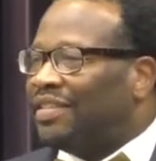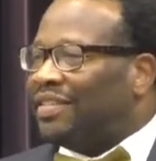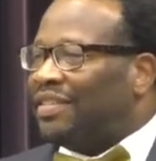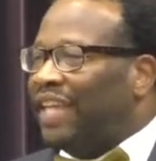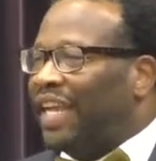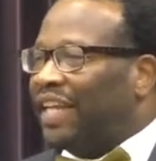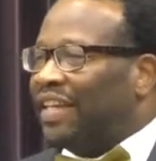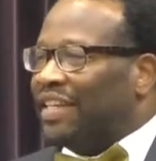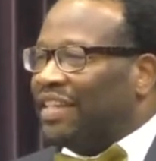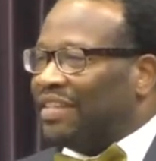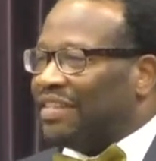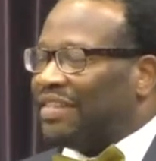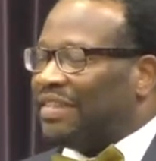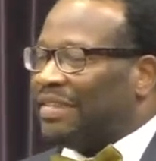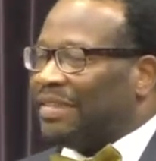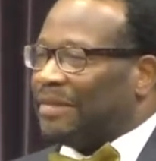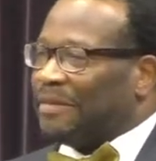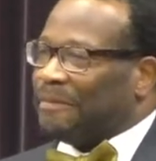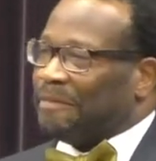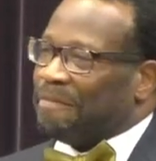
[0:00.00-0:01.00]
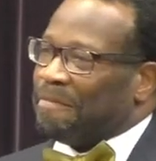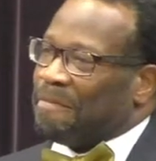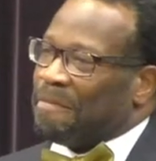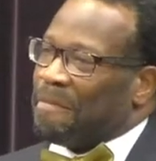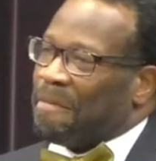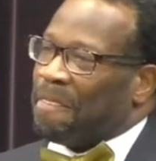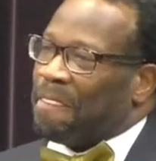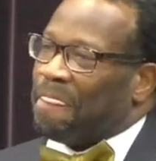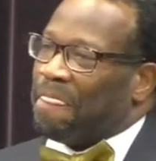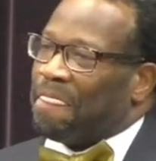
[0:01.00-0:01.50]
Sickness
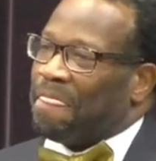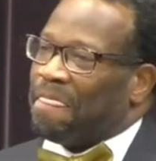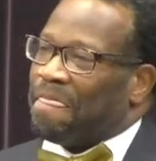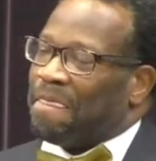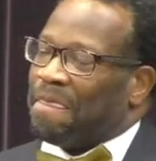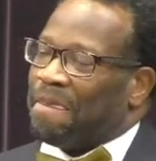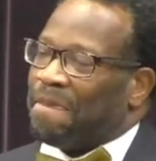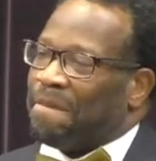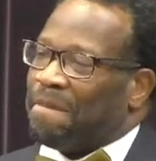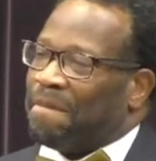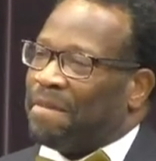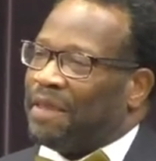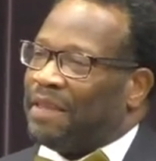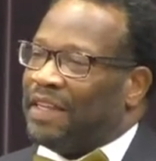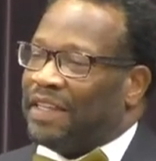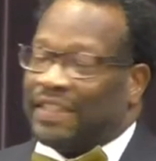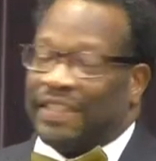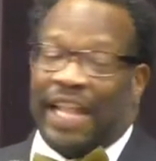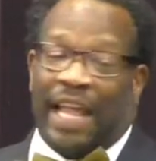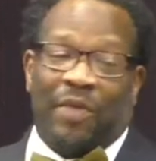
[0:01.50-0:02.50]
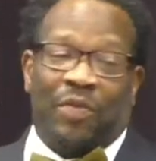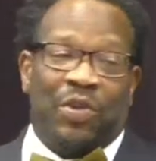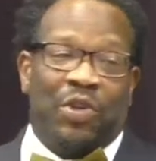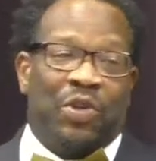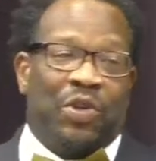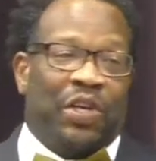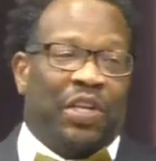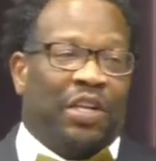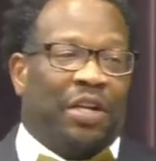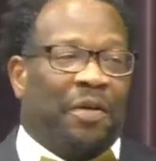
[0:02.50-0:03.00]
just like when
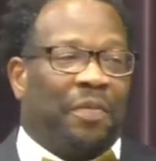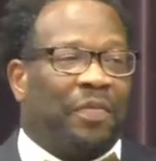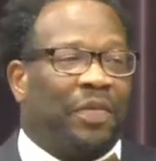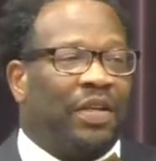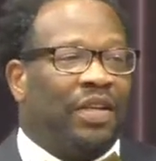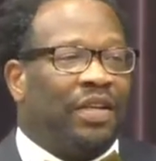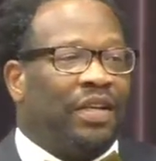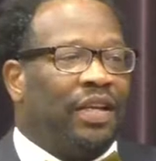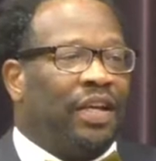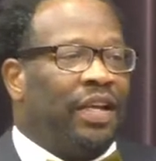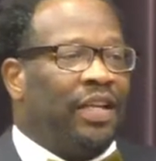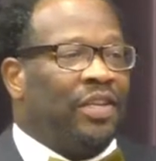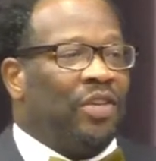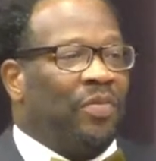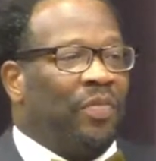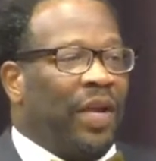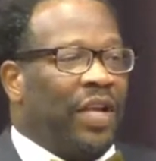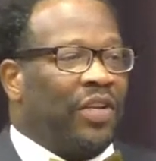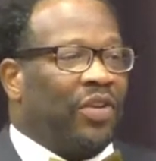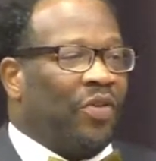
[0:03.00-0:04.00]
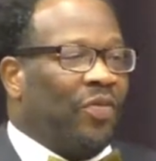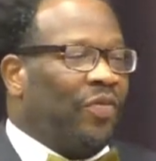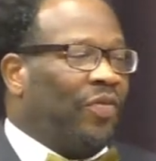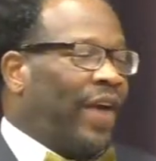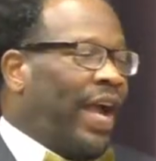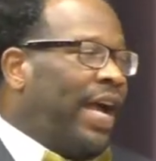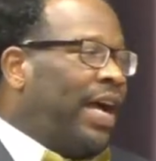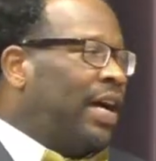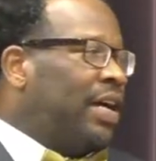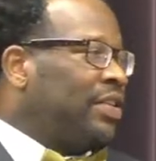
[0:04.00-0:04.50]
you get up and you make your
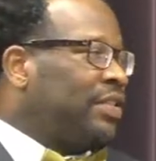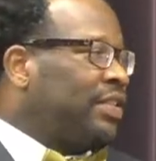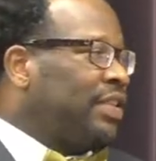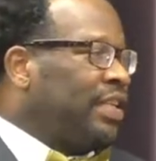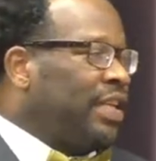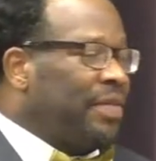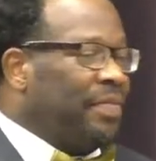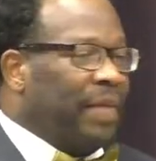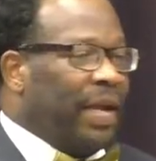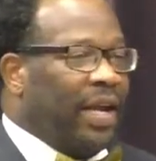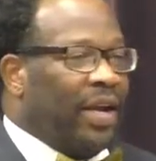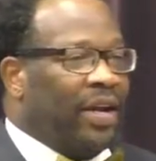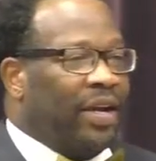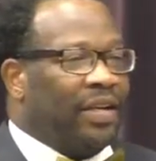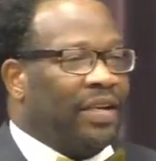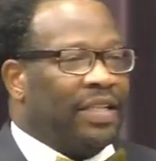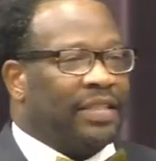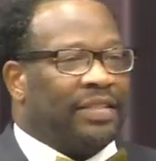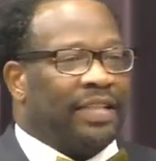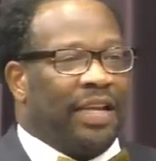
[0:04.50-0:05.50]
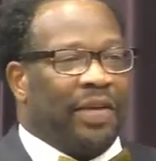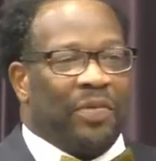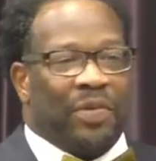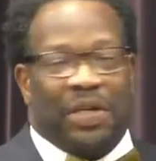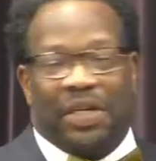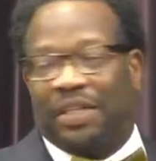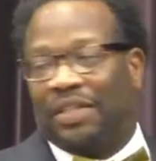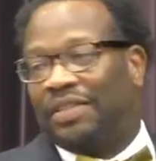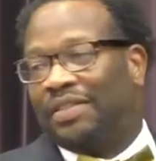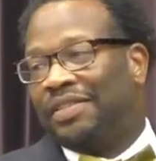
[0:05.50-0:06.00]
vows to get married, they say
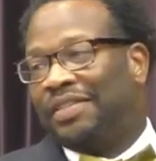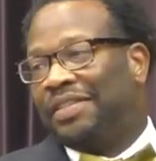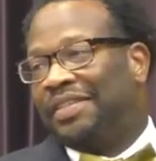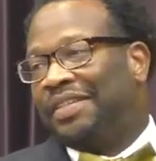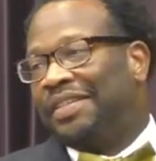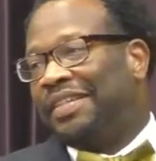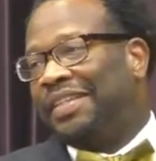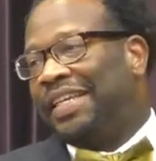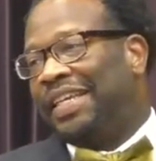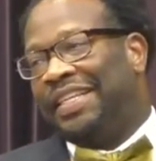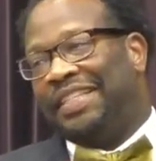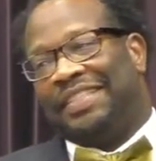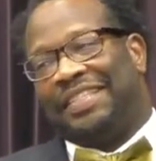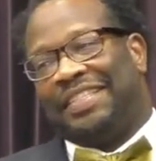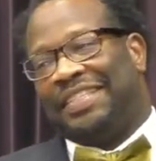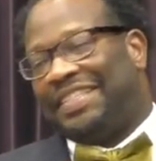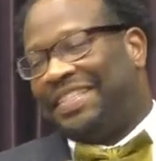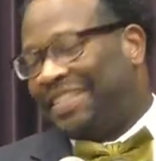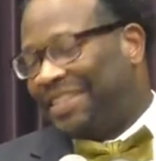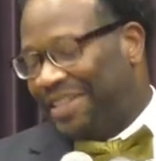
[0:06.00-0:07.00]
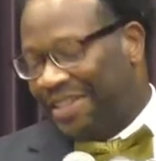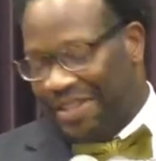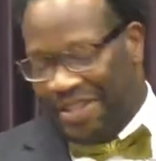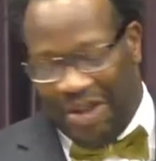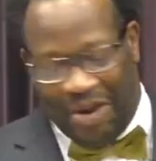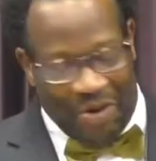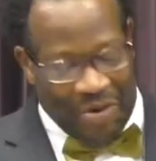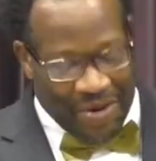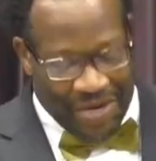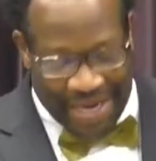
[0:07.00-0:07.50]
what? In
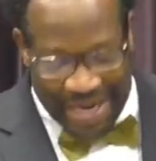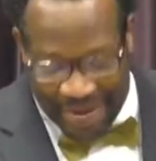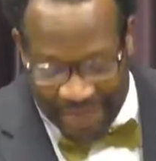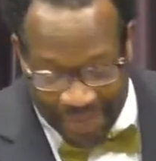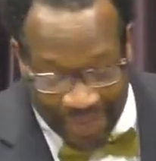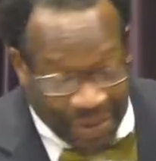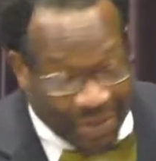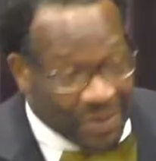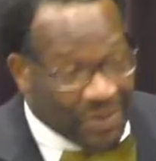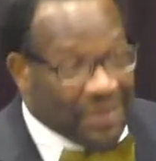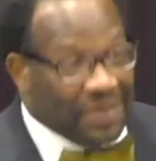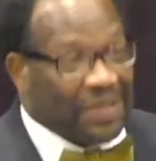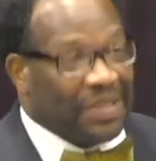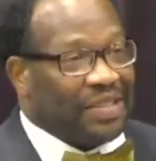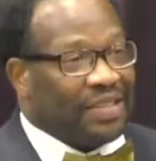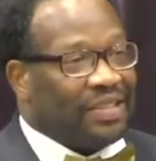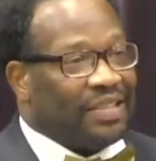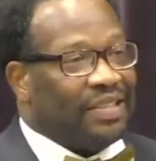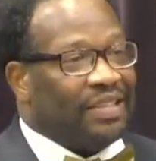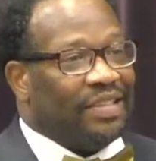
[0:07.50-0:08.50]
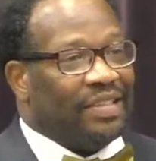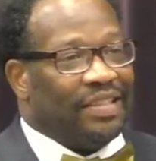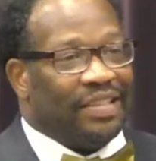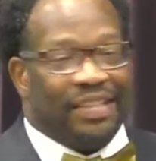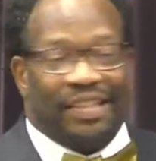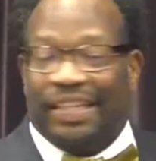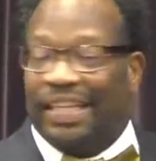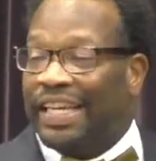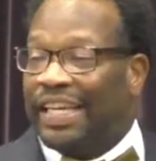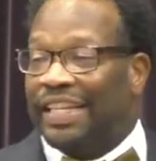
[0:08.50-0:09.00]
Lord have mercy.
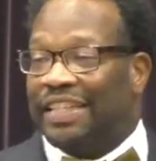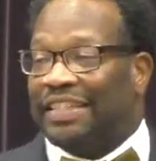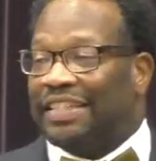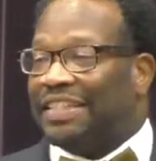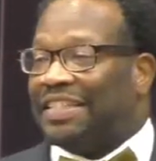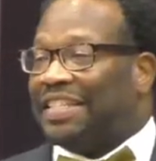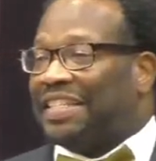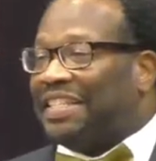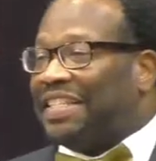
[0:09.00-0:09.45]
In